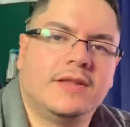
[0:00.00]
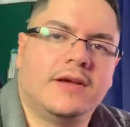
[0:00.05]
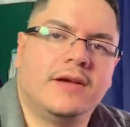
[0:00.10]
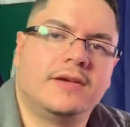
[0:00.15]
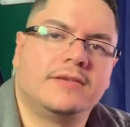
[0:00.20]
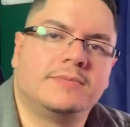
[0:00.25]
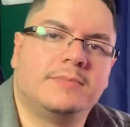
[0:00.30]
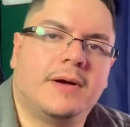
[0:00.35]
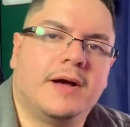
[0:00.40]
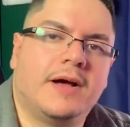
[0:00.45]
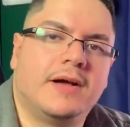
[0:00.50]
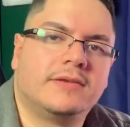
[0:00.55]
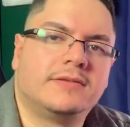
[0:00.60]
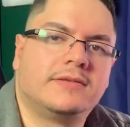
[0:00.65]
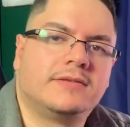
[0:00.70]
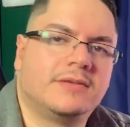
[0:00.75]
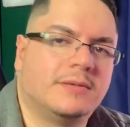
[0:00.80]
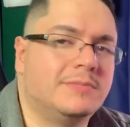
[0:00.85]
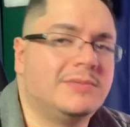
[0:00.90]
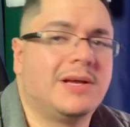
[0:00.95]
the Xbox,
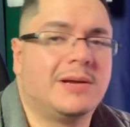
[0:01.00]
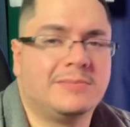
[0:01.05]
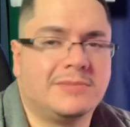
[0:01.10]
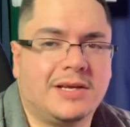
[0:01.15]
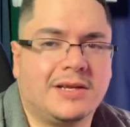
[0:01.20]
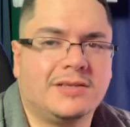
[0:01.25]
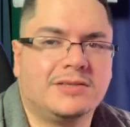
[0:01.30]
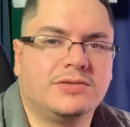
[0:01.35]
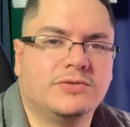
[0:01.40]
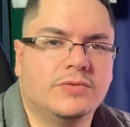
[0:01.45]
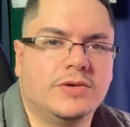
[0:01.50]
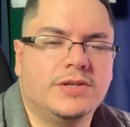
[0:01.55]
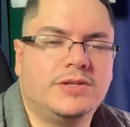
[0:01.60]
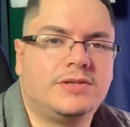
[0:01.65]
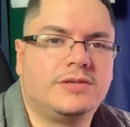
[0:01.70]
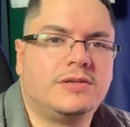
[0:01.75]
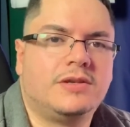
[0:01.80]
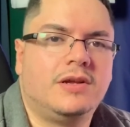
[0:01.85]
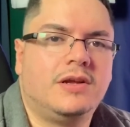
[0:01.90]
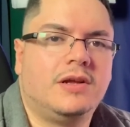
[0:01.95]
sometimes on the
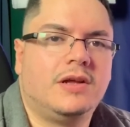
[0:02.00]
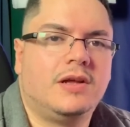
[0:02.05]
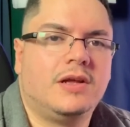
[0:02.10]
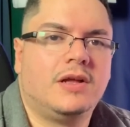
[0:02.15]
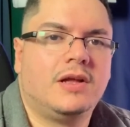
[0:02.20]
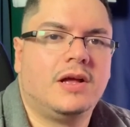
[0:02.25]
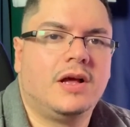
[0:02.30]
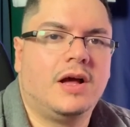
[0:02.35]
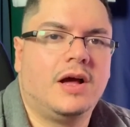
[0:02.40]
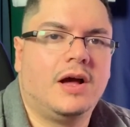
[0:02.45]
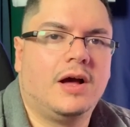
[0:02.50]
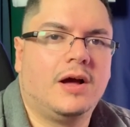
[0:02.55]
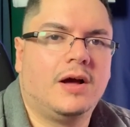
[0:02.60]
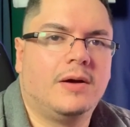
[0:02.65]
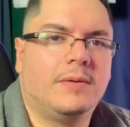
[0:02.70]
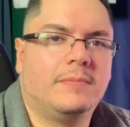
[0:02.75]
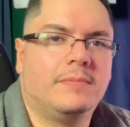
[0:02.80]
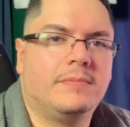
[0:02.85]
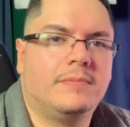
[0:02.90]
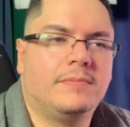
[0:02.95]
Switch,
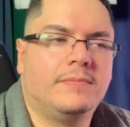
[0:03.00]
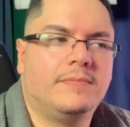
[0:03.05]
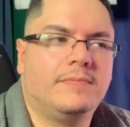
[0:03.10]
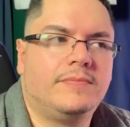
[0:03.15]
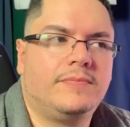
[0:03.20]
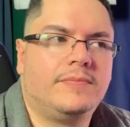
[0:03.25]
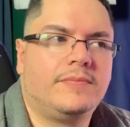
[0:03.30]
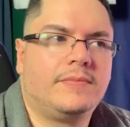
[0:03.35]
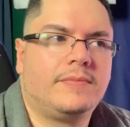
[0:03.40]
the